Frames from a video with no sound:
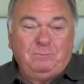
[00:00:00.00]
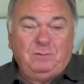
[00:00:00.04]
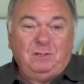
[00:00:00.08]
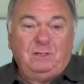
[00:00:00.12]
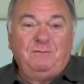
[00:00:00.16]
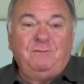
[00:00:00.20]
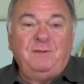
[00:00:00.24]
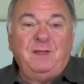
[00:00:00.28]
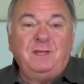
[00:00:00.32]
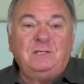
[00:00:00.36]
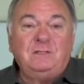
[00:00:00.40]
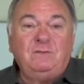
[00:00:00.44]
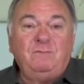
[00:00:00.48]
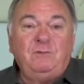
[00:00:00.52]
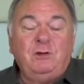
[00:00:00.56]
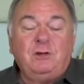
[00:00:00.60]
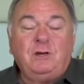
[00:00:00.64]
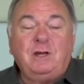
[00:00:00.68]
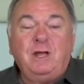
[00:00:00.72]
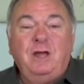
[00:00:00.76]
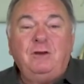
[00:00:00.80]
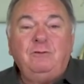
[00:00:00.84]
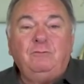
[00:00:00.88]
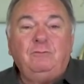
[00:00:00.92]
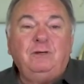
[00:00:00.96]
Defense of your
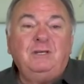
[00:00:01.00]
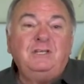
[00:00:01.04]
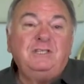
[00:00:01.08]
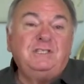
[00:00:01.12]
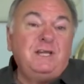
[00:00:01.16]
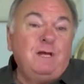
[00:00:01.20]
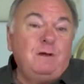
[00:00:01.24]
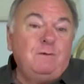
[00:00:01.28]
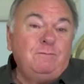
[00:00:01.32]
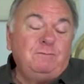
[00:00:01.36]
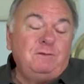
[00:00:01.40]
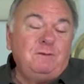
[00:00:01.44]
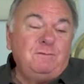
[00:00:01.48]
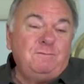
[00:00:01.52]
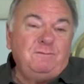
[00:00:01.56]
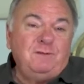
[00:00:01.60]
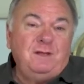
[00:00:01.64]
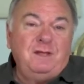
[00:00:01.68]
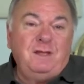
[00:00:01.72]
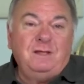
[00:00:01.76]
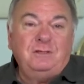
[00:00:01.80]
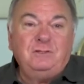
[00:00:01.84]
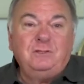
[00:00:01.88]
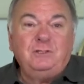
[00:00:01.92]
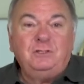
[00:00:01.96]
country,
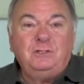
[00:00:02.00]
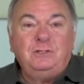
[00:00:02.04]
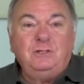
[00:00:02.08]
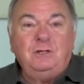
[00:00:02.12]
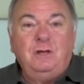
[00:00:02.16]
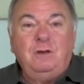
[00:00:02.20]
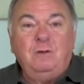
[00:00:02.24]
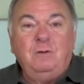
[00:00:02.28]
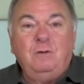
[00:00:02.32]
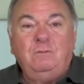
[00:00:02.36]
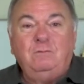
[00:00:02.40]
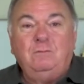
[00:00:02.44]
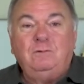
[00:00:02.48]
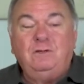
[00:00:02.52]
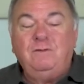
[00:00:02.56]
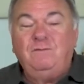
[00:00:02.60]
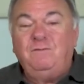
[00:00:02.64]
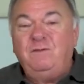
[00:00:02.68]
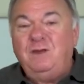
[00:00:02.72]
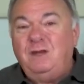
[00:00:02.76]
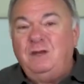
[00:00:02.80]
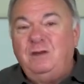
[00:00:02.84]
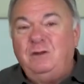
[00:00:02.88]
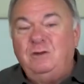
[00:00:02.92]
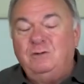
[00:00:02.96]
self-defense, you know,
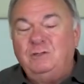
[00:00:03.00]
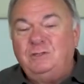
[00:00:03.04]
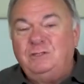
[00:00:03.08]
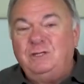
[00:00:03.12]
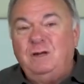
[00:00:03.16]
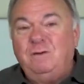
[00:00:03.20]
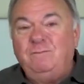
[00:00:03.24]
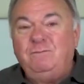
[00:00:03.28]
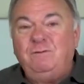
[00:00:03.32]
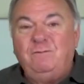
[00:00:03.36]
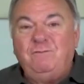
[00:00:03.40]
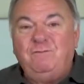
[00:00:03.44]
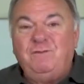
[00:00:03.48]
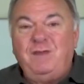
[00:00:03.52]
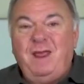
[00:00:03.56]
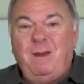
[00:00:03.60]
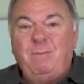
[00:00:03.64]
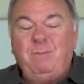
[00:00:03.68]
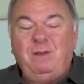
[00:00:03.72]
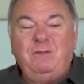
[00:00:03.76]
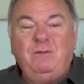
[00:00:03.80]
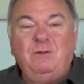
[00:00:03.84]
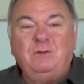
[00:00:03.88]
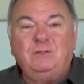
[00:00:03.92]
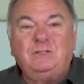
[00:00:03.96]
defending yourself, your
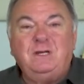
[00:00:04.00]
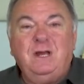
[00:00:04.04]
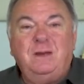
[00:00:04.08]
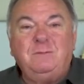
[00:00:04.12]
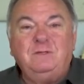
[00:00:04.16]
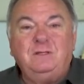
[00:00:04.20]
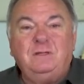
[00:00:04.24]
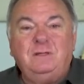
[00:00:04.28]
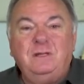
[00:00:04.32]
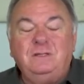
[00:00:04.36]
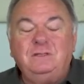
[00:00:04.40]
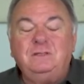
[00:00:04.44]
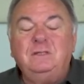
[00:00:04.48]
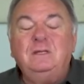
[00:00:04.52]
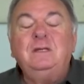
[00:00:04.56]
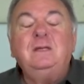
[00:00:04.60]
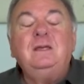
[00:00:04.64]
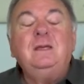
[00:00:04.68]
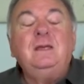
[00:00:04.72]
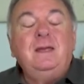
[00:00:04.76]
family, those types of things.